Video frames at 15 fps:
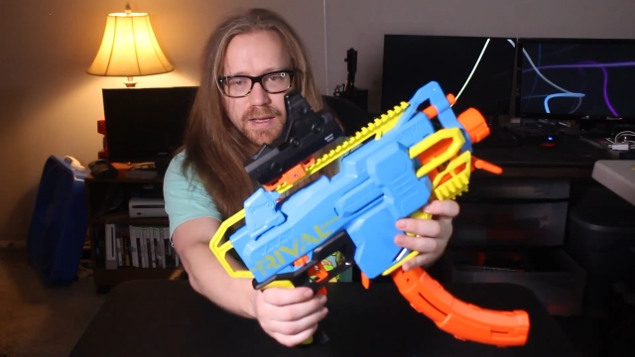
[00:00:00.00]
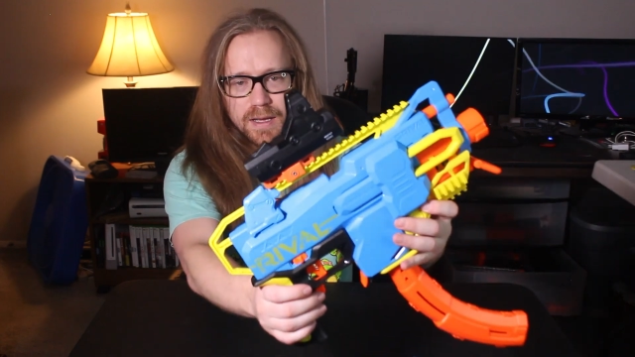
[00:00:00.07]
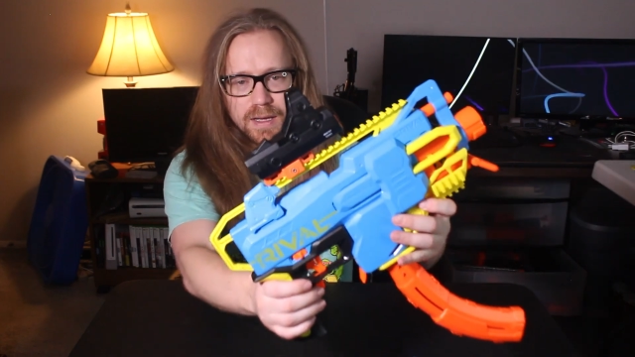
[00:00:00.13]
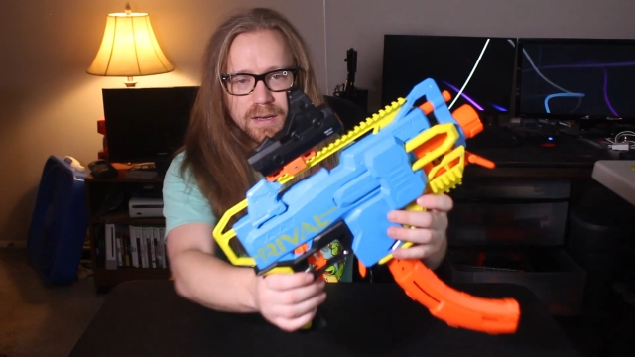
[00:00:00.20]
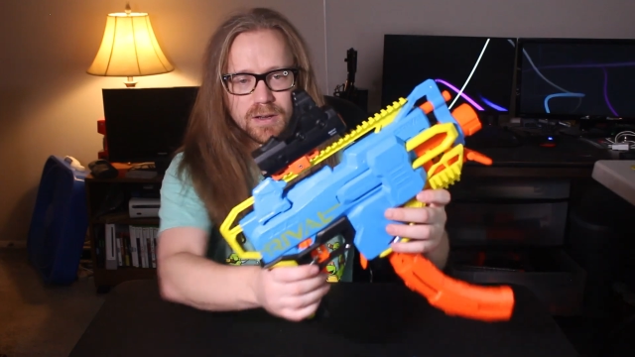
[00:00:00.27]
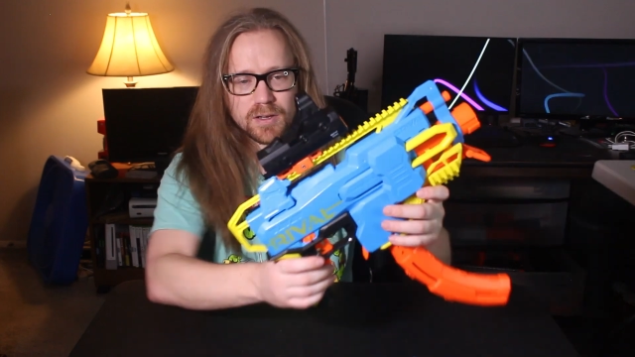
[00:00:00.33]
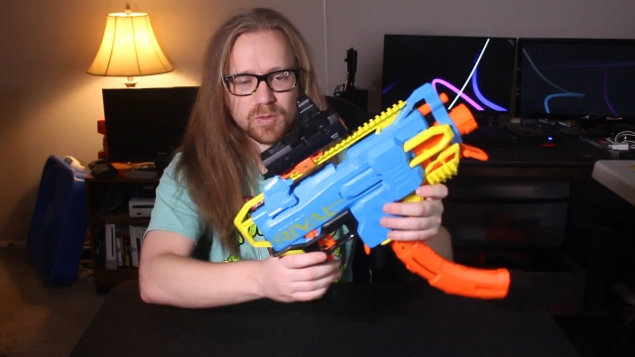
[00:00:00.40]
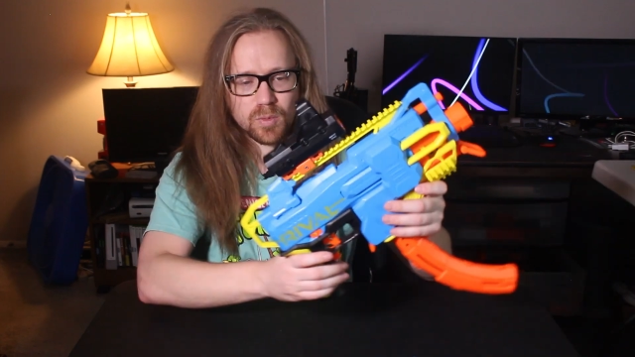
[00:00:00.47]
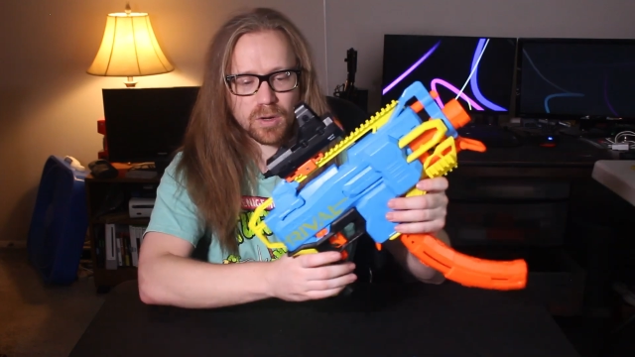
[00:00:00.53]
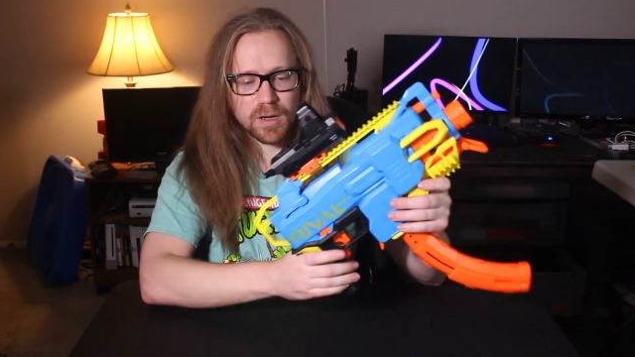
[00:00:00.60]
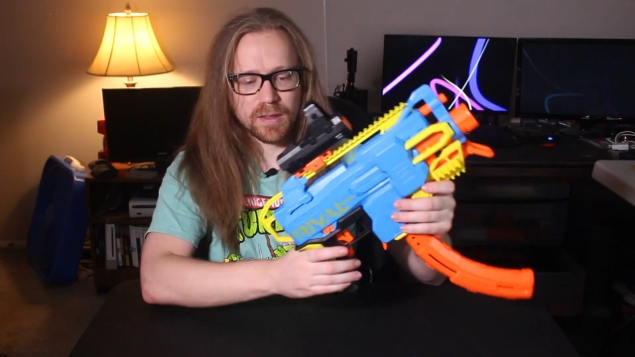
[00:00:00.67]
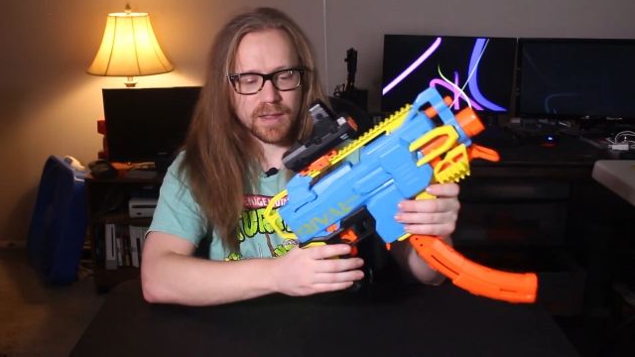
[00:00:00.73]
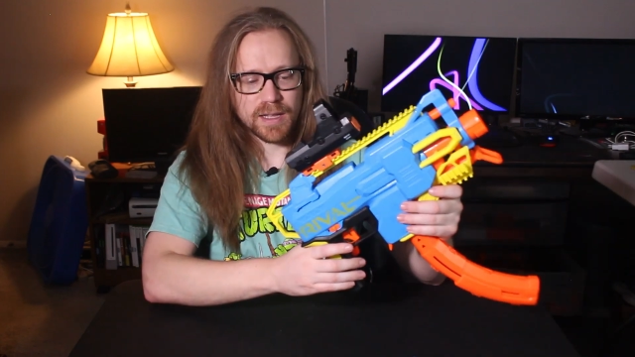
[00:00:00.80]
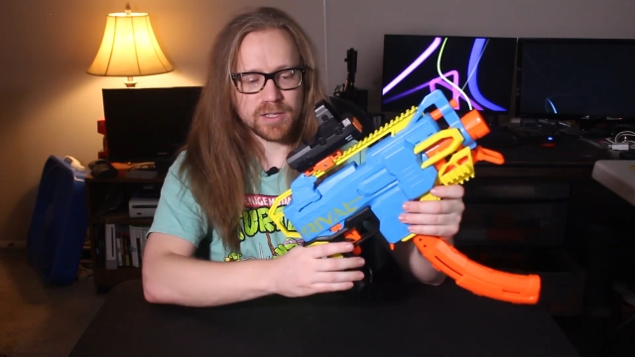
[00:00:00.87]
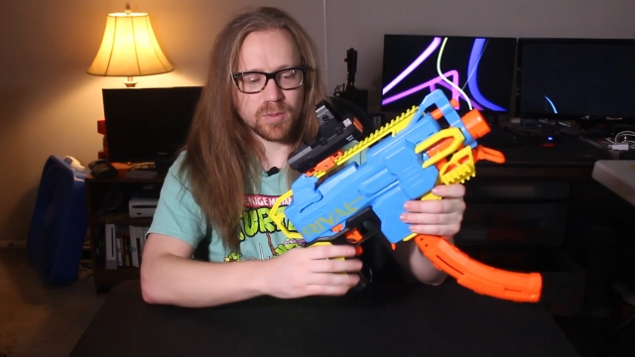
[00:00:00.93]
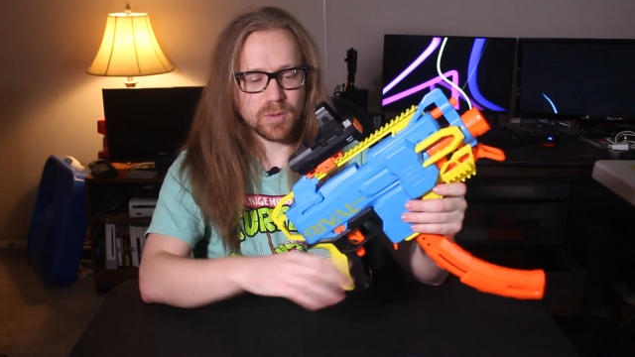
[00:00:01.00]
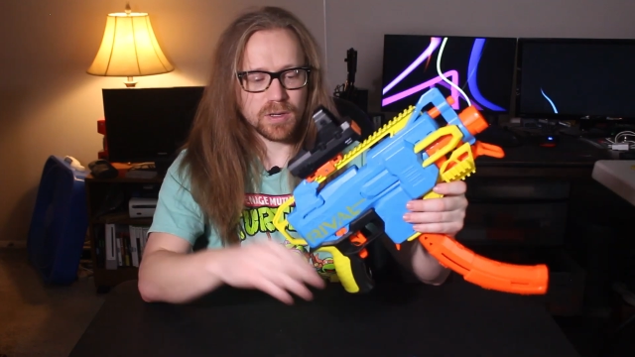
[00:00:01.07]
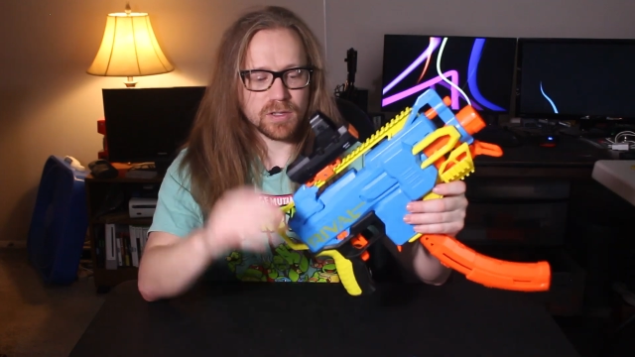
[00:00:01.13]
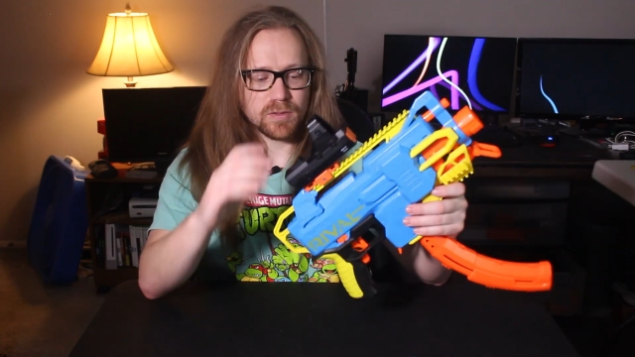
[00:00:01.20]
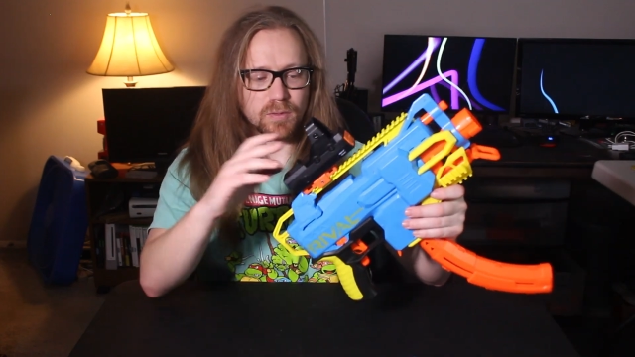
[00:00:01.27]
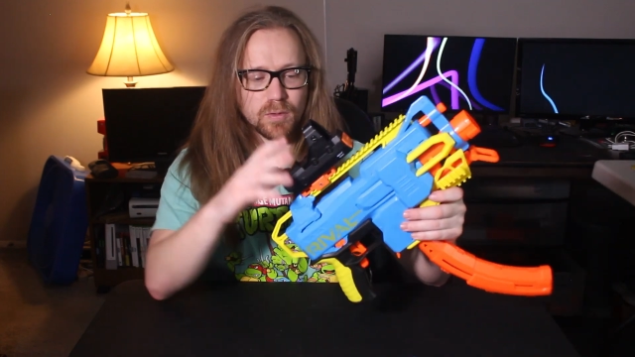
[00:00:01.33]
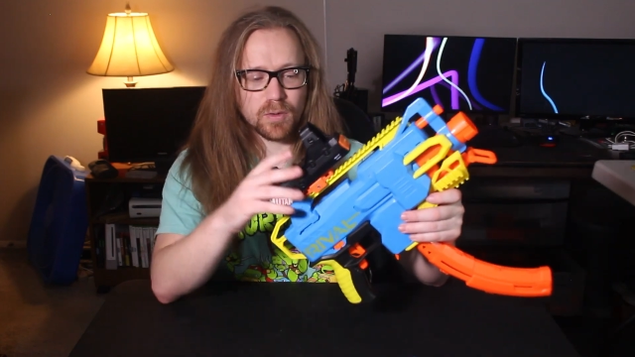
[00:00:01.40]
it does work. That's what
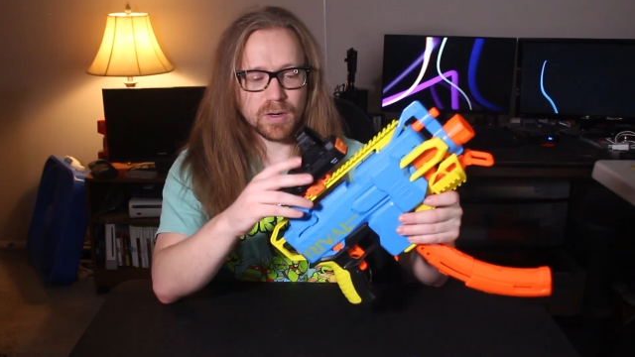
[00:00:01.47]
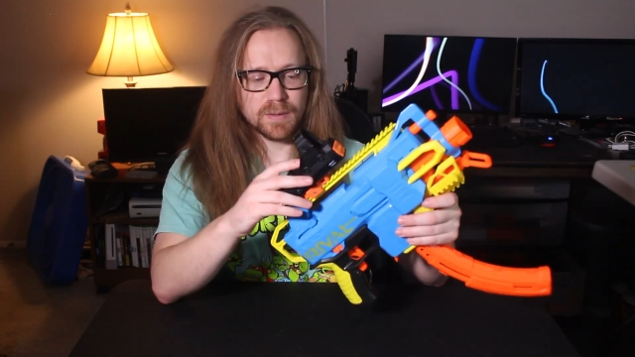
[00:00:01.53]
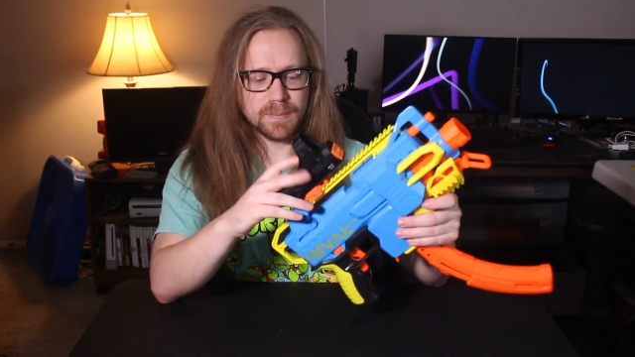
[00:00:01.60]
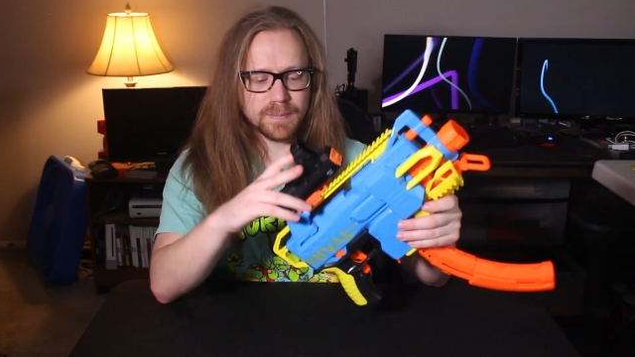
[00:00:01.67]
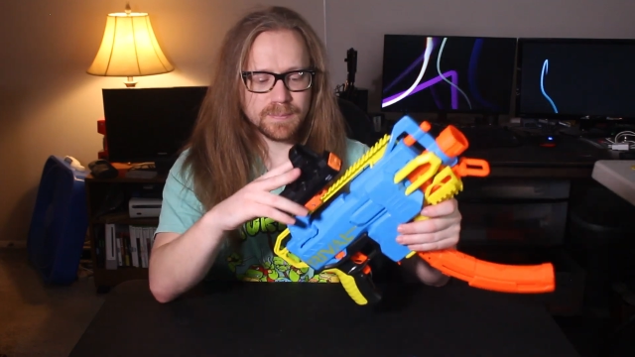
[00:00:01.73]
it's for.